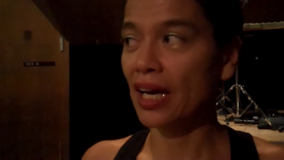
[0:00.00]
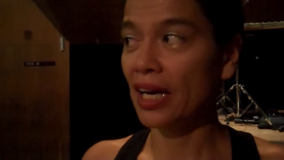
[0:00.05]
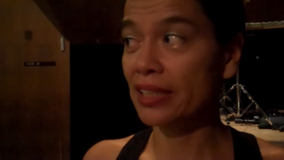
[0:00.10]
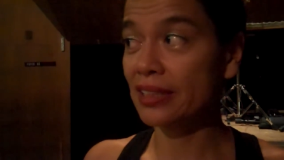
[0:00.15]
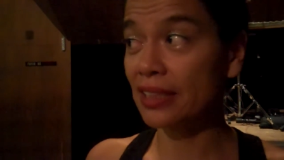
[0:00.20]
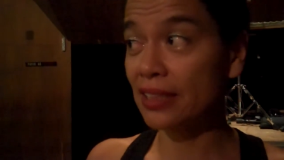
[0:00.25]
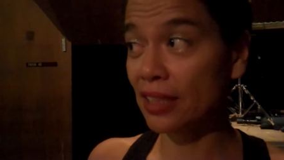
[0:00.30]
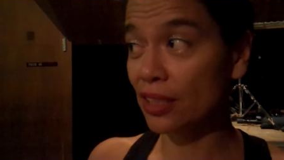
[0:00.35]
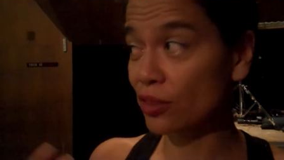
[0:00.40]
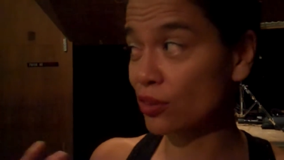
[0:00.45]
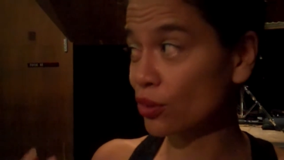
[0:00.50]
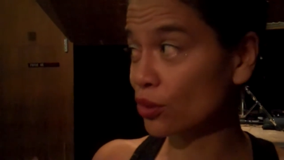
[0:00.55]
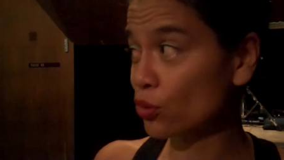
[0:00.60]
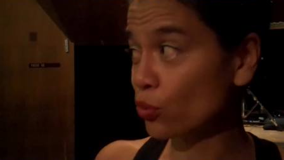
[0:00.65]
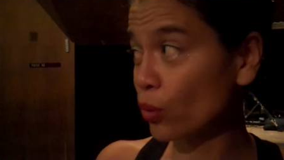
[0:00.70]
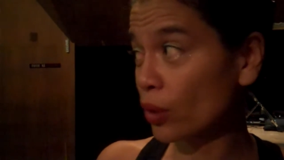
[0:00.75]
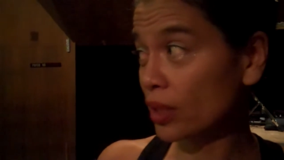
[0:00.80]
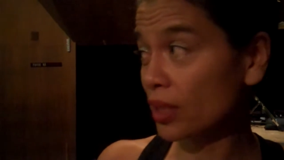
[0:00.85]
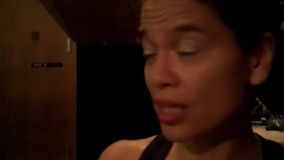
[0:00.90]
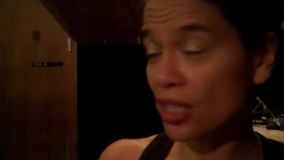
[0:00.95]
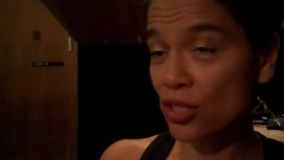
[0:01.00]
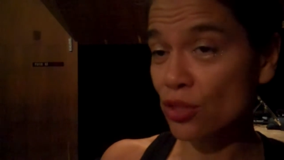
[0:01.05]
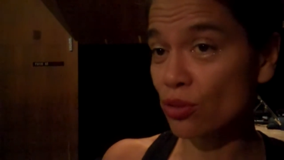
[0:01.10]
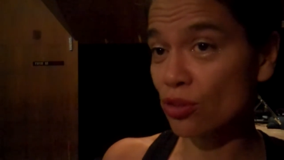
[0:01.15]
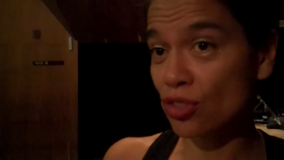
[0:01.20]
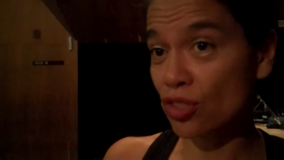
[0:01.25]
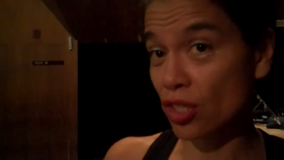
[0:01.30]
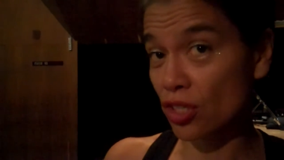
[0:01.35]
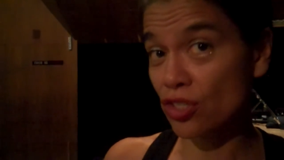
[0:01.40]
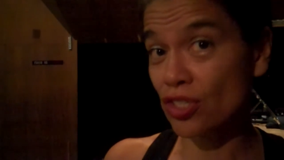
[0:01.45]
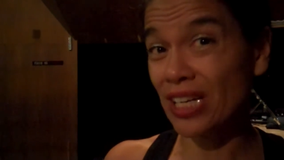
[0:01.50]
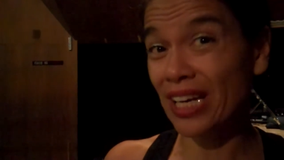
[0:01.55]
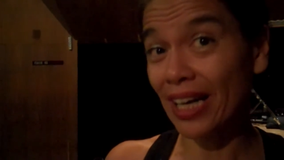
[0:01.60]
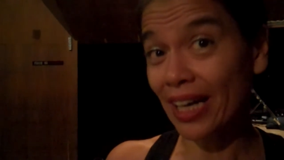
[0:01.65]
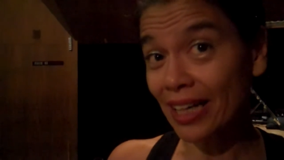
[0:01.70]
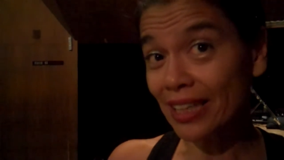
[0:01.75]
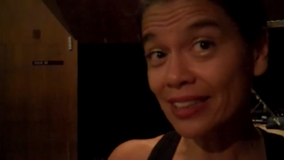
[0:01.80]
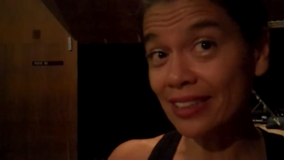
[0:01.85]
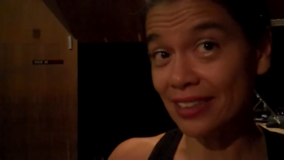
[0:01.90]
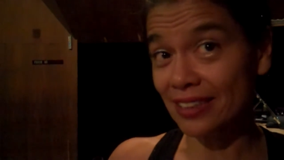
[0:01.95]
And then I thought, well, I should just
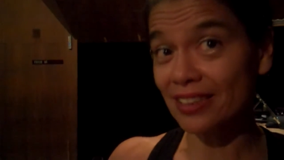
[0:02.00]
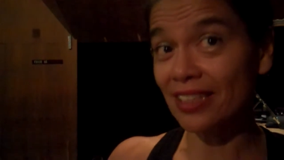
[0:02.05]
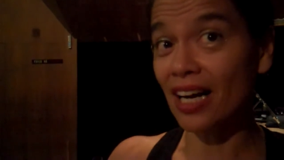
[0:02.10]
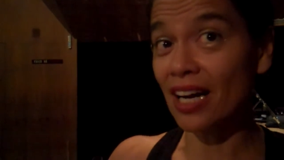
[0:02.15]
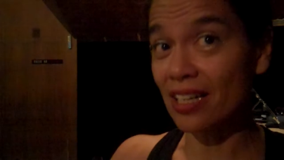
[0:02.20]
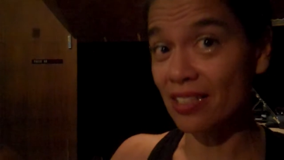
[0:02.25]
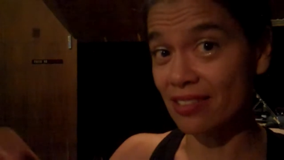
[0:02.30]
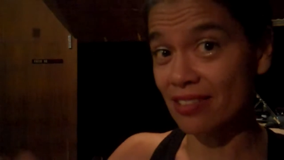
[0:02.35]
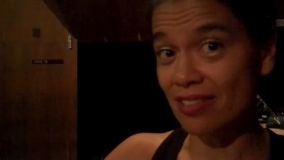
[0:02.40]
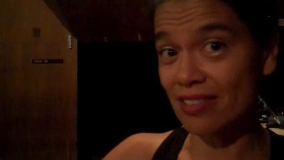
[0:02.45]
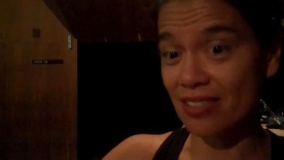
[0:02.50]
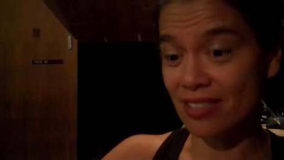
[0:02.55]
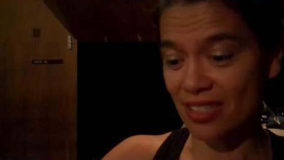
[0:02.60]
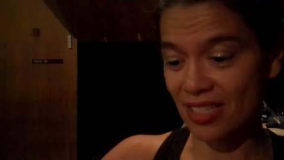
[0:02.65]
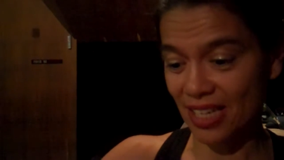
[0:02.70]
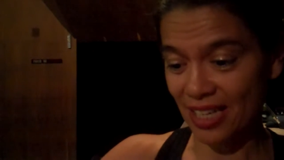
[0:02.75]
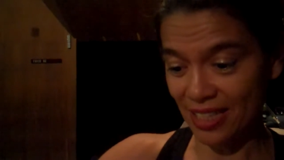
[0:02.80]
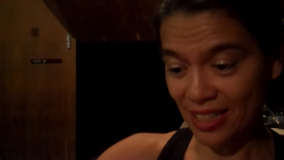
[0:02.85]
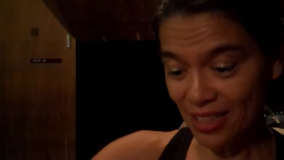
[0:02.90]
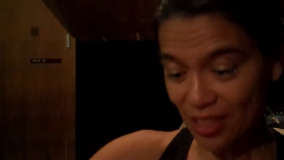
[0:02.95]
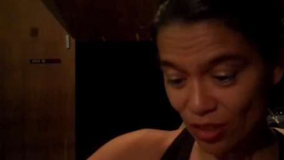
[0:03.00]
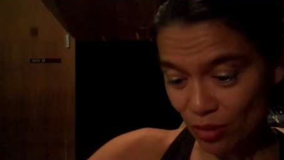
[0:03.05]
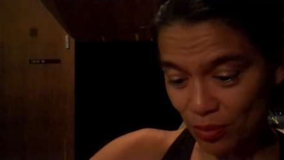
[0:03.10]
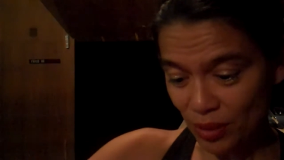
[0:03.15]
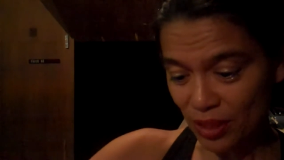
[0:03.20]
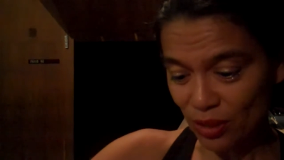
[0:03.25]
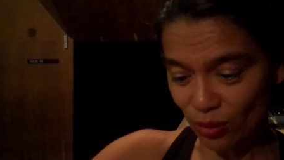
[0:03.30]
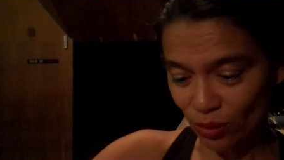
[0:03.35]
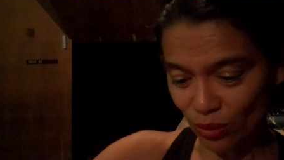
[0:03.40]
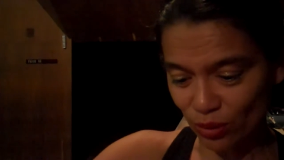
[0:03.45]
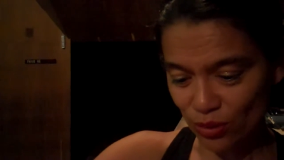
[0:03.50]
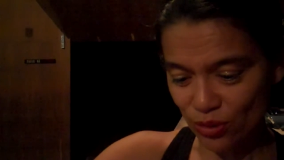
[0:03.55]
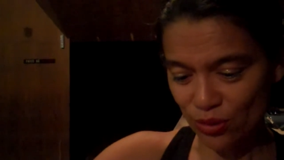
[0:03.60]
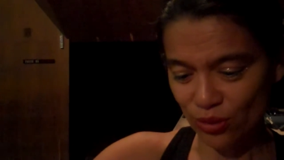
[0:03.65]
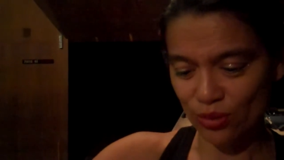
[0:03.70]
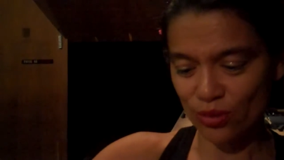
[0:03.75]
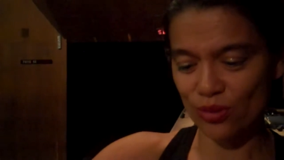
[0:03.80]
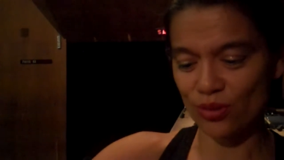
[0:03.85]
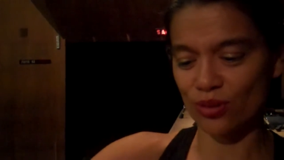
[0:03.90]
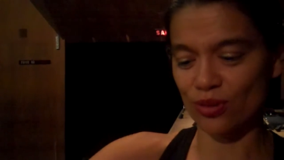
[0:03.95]
add dance in the middle
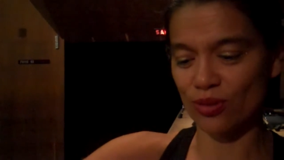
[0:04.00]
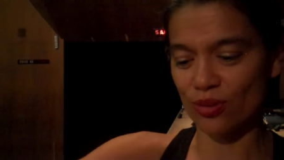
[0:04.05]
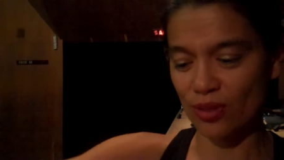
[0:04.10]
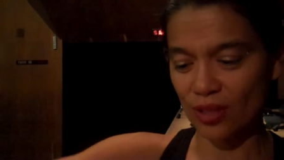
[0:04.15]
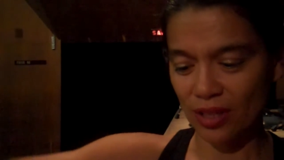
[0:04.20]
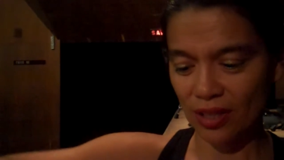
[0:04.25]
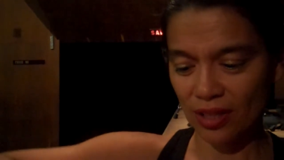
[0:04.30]
also. So